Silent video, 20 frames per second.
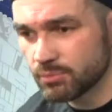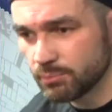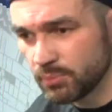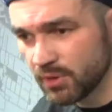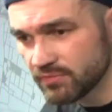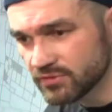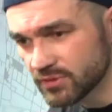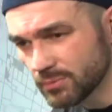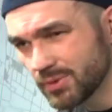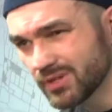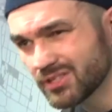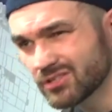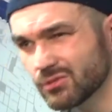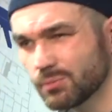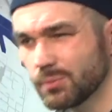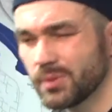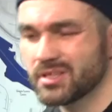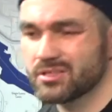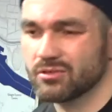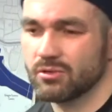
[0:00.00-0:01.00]
brother's the
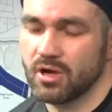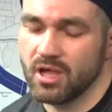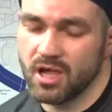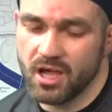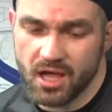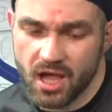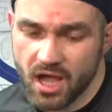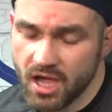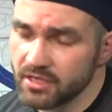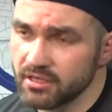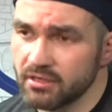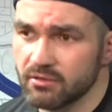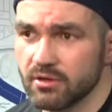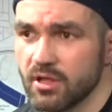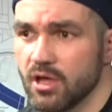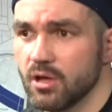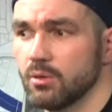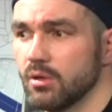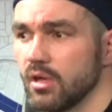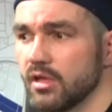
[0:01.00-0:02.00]
biggest critic. I don't
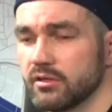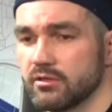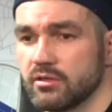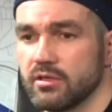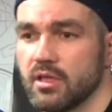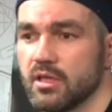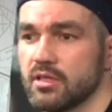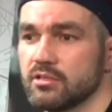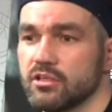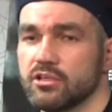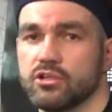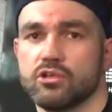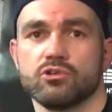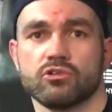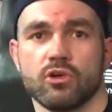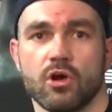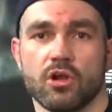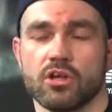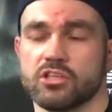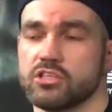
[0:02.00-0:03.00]
know, like, said, use
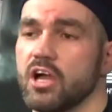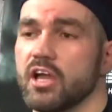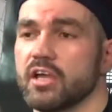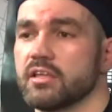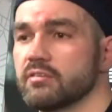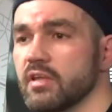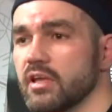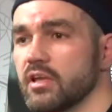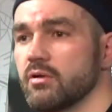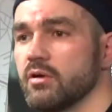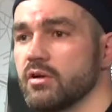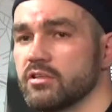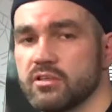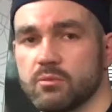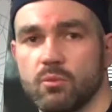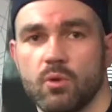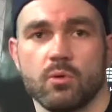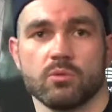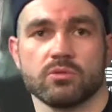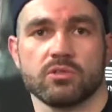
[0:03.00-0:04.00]
honest, I can take criticism.
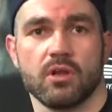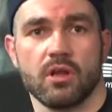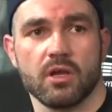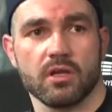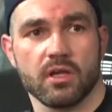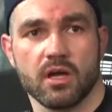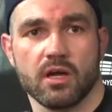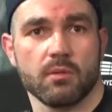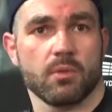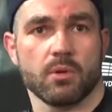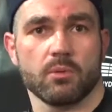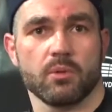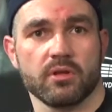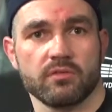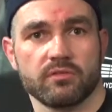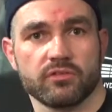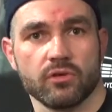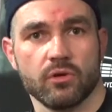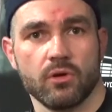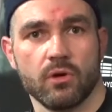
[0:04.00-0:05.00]
What was it like? I'm not really
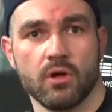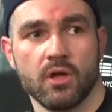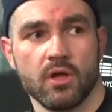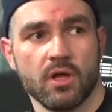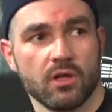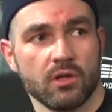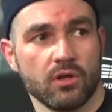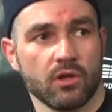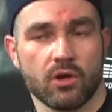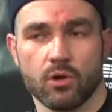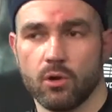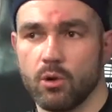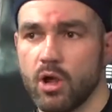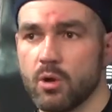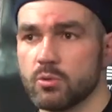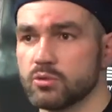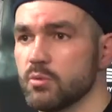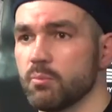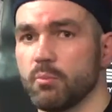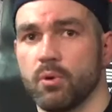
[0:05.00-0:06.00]
sure. Look alright,
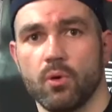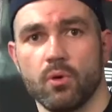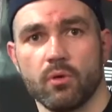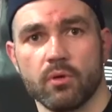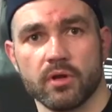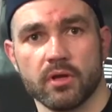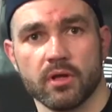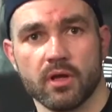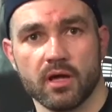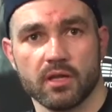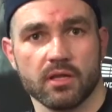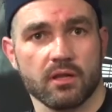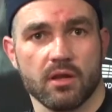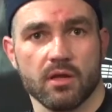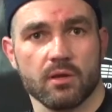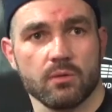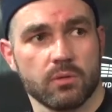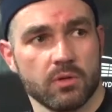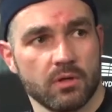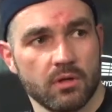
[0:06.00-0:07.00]
was it boring? I don't
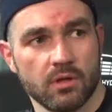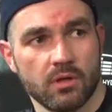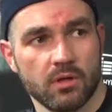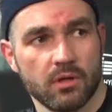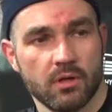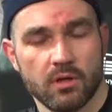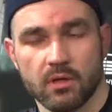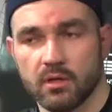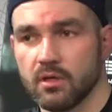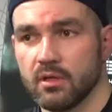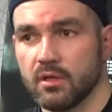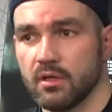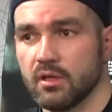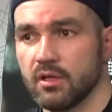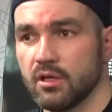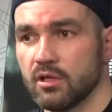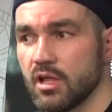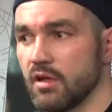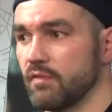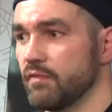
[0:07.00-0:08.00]
know.
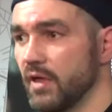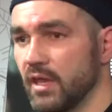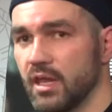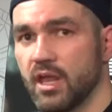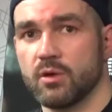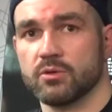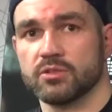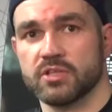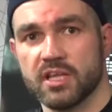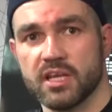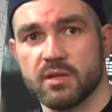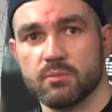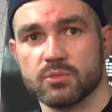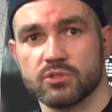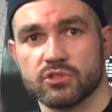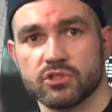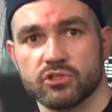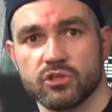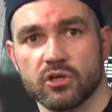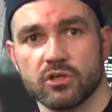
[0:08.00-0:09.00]
Look, I felt I was hitting
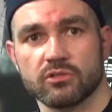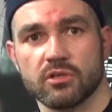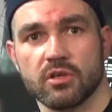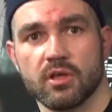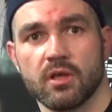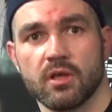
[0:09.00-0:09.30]
with his shots.